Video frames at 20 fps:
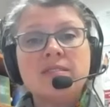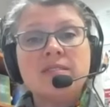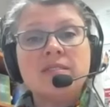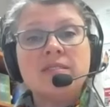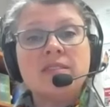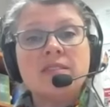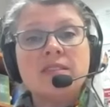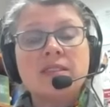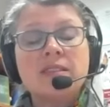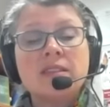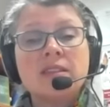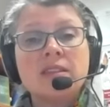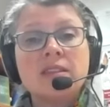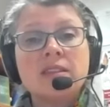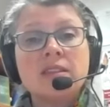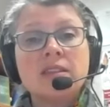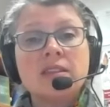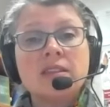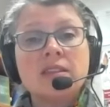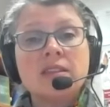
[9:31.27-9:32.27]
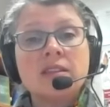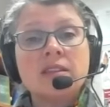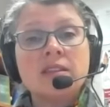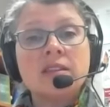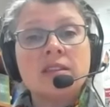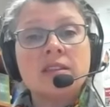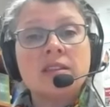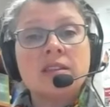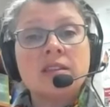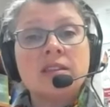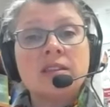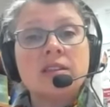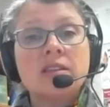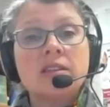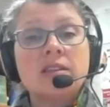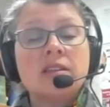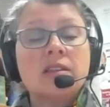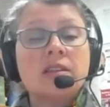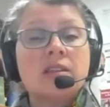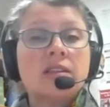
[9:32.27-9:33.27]

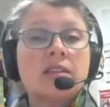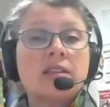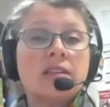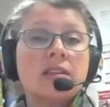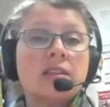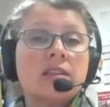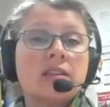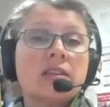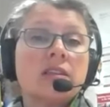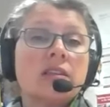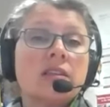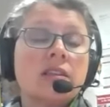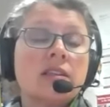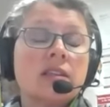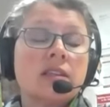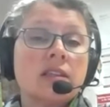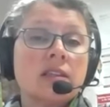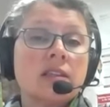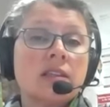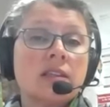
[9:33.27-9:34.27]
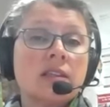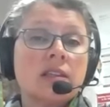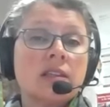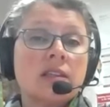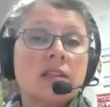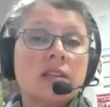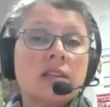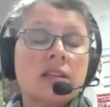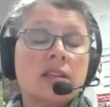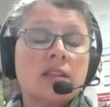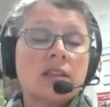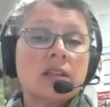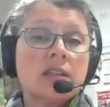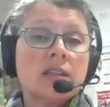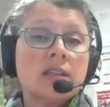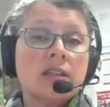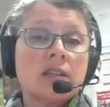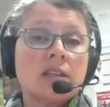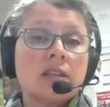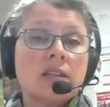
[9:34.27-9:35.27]

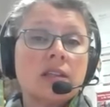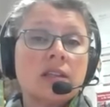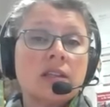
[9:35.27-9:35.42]
The person shown says nothing.